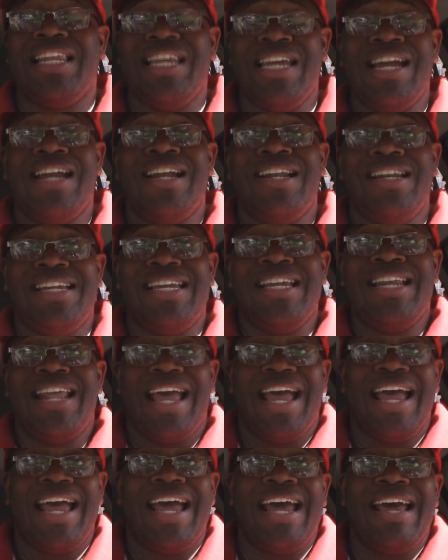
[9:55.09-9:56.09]
Leon did
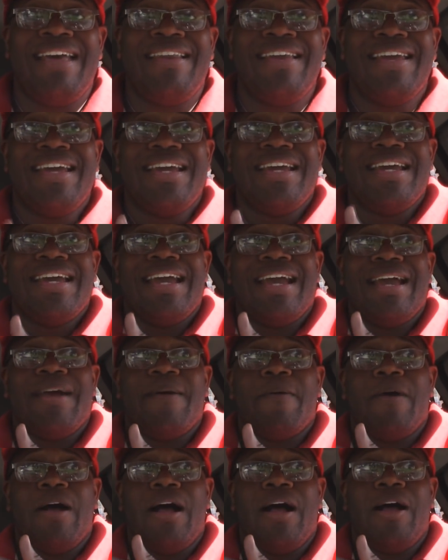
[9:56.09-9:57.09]
had
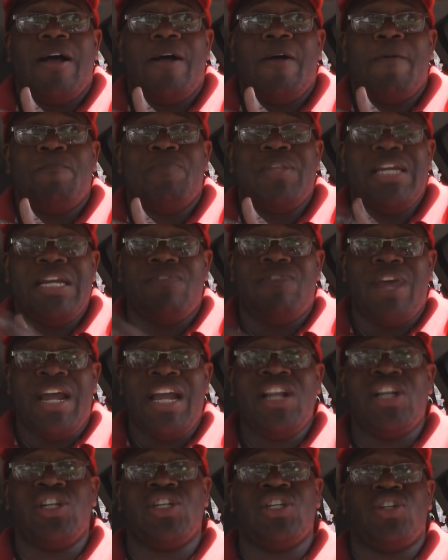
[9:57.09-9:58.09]
the
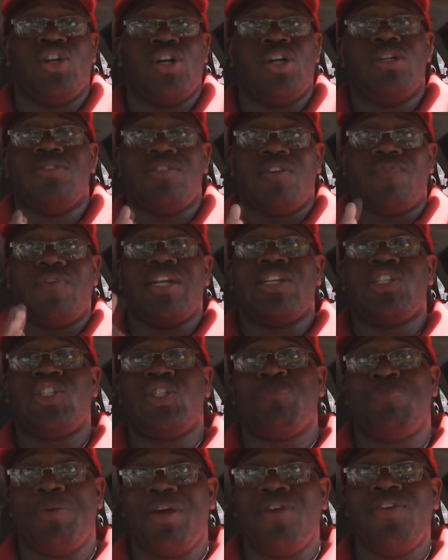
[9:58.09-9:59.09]
advantage in terms of
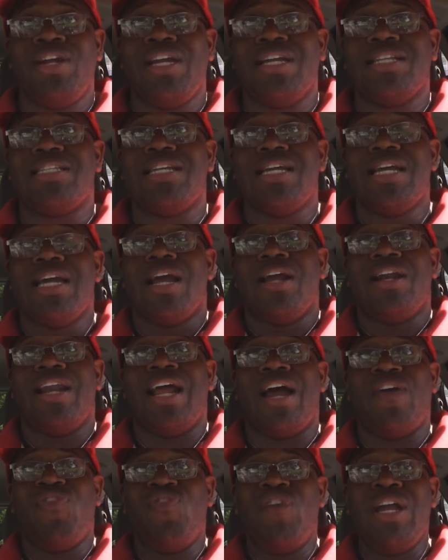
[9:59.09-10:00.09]
experience.
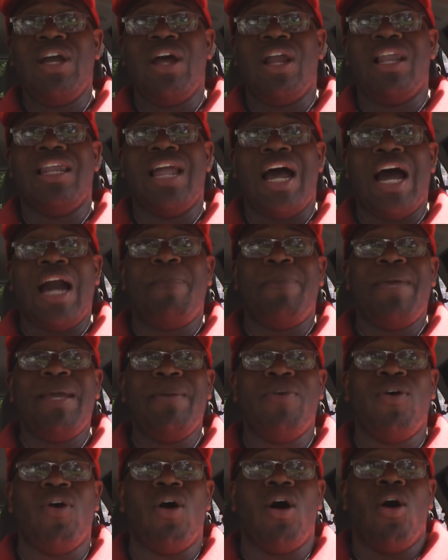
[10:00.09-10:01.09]
Now, I think a lot of
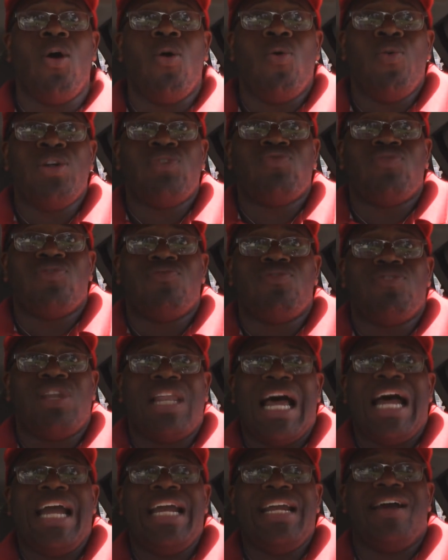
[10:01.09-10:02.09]
people are always
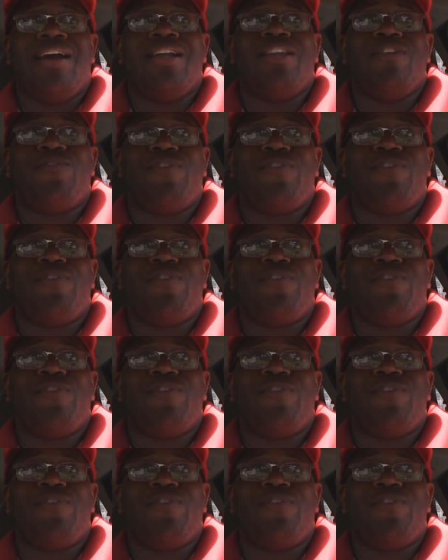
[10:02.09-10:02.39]
reliant on the